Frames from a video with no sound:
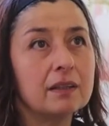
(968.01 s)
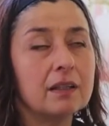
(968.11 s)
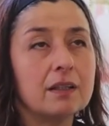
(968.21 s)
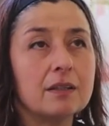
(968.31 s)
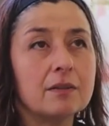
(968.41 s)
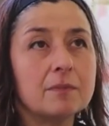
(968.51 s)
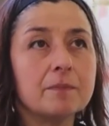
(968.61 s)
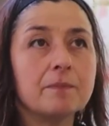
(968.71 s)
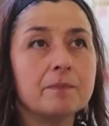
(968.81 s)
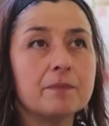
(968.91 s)

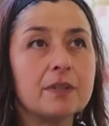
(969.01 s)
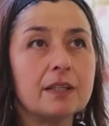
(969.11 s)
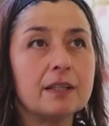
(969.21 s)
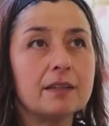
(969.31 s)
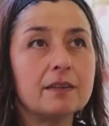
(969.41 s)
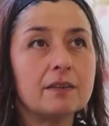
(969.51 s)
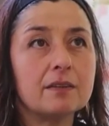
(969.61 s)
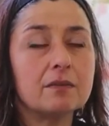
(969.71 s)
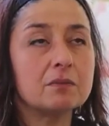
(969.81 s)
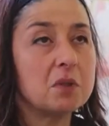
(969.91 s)
And
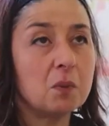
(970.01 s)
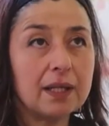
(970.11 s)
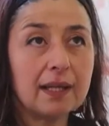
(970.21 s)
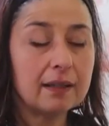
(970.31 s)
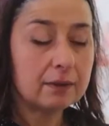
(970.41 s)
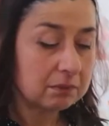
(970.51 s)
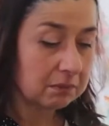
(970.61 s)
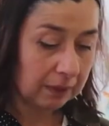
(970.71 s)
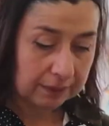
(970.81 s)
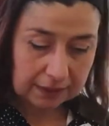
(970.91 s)
we went out.
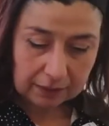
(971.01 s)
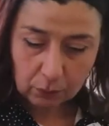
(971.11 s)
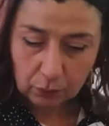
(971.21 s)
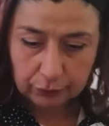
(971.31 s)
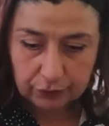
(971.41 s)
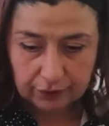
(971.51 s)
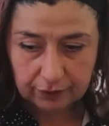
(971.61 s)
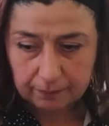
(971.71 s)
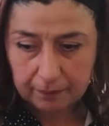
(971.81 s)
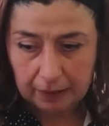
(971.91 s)
I was in the water.